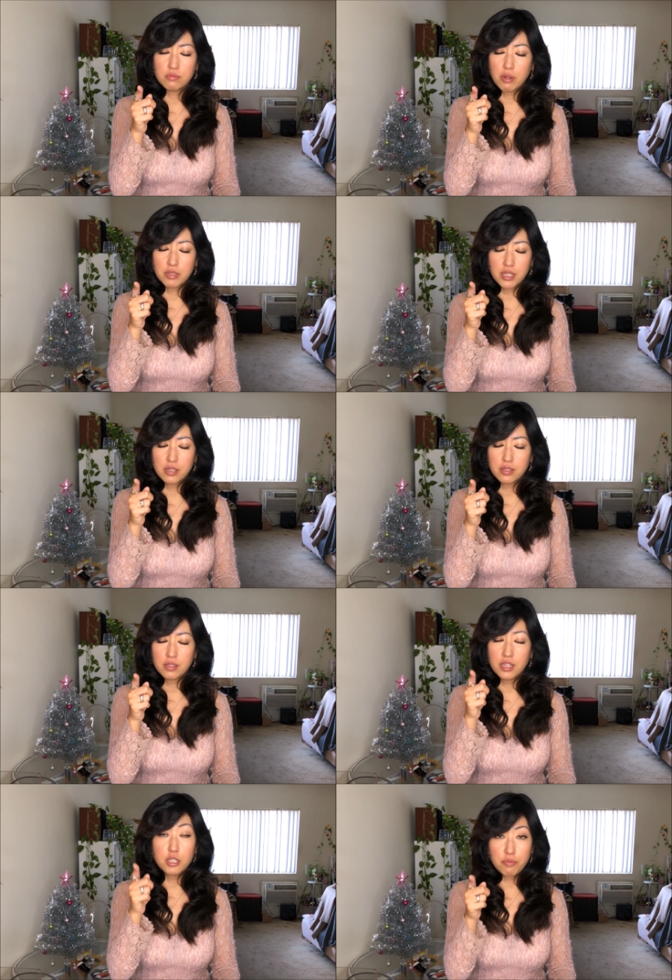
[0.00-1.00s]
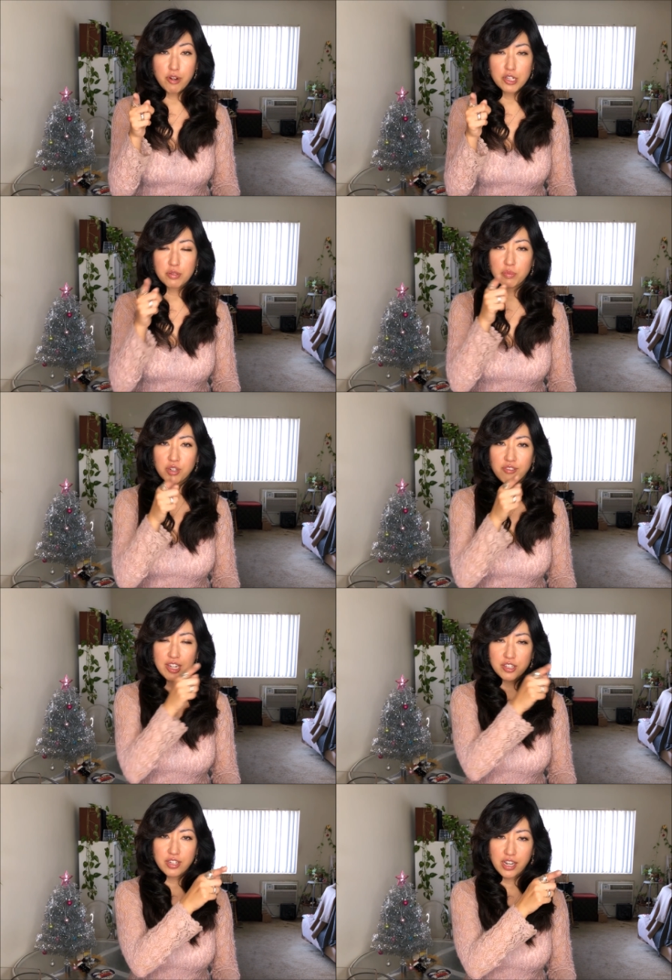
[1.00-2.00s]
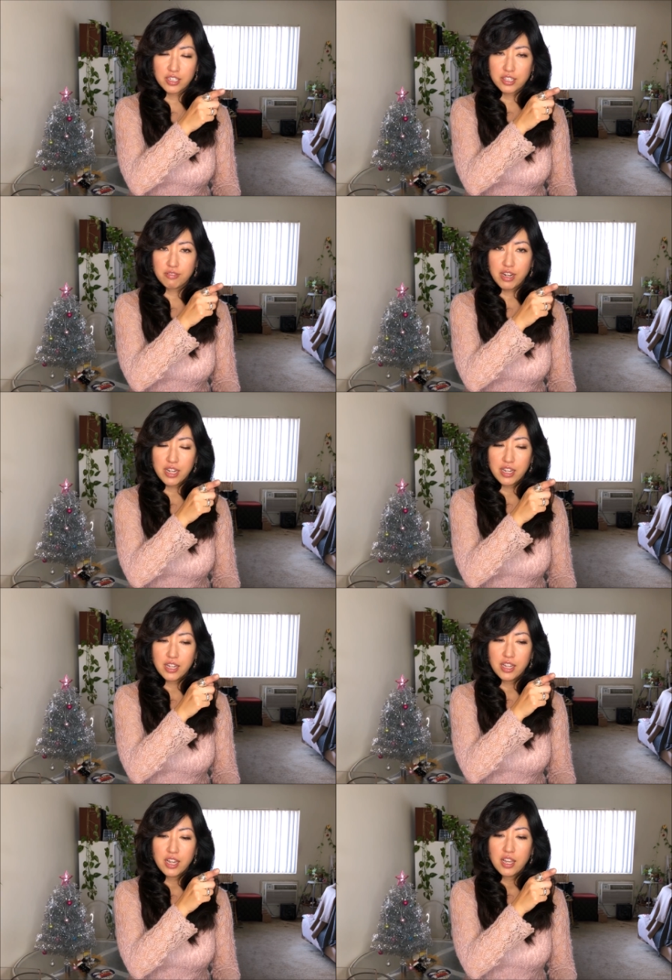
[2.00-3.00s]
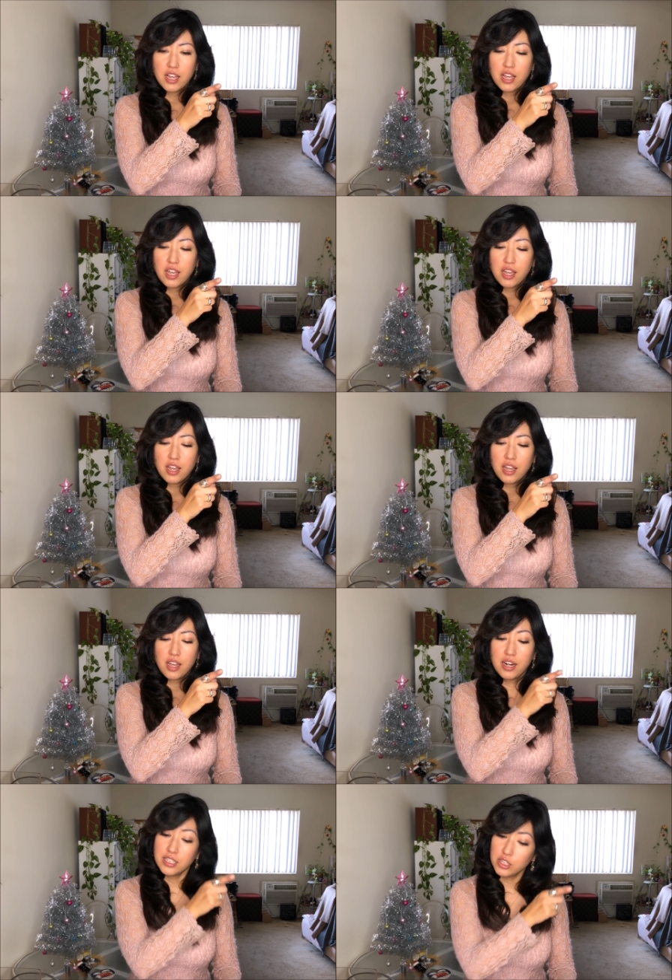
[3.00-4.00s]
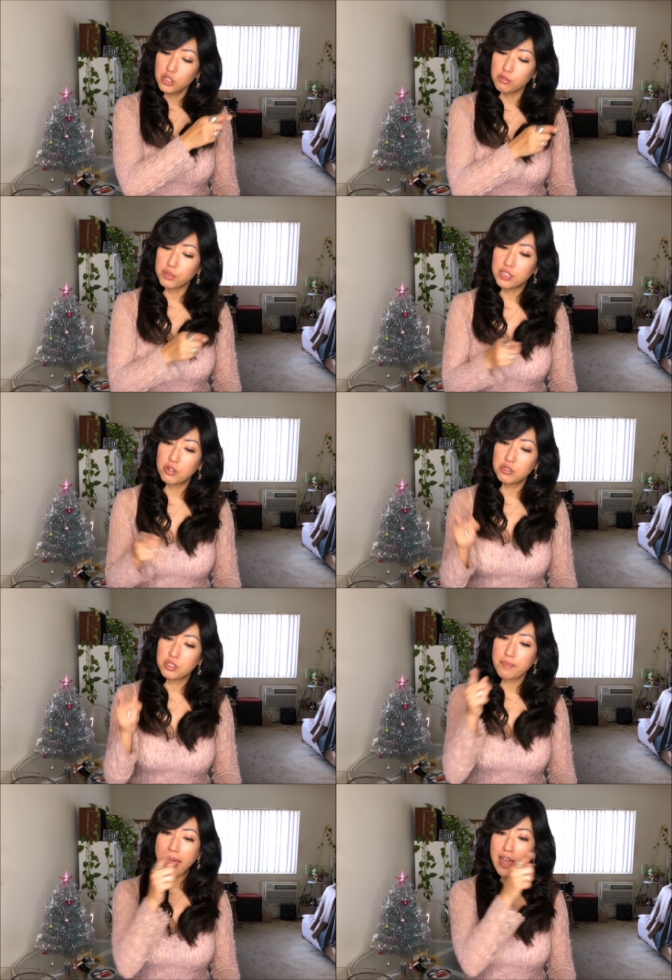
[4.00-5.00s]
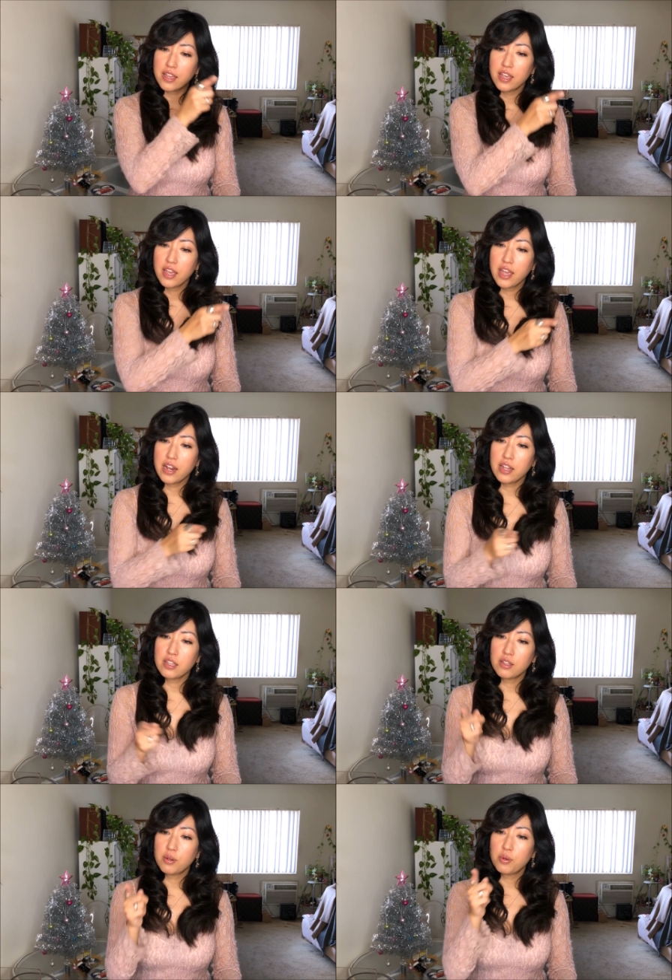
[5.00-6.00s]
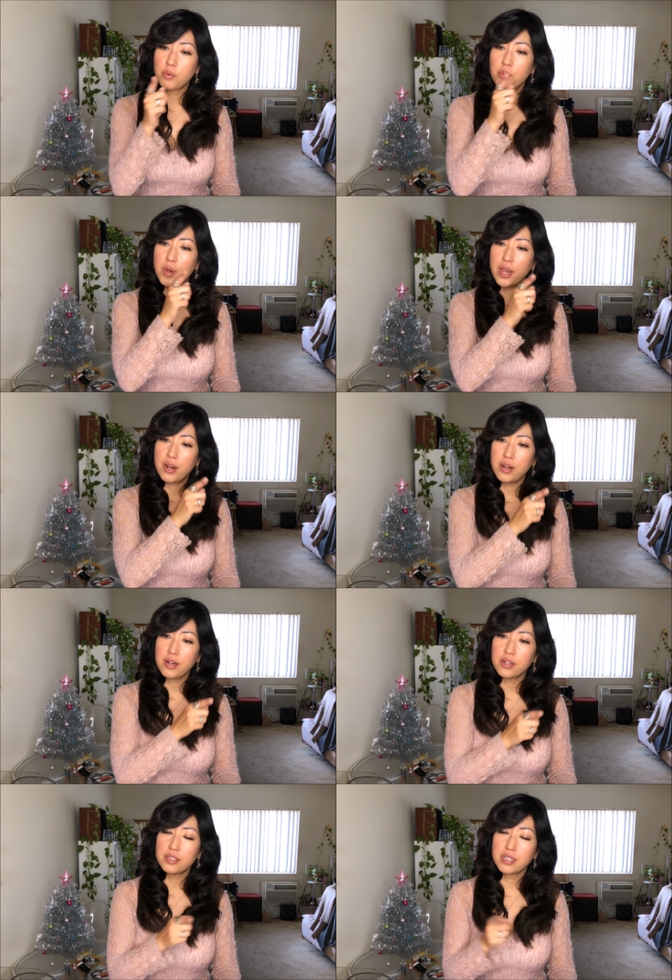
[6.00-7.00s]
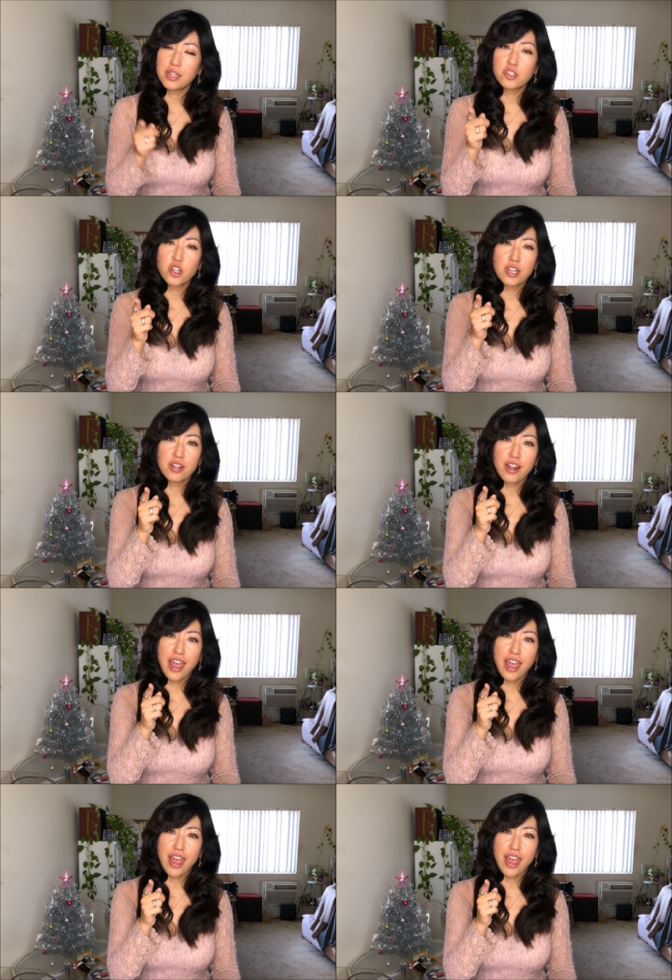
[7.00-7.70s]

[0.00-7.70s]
what was it? Inspiration, motivation, action, right? And it's a loop. It goes back, and then where it's like a chicken and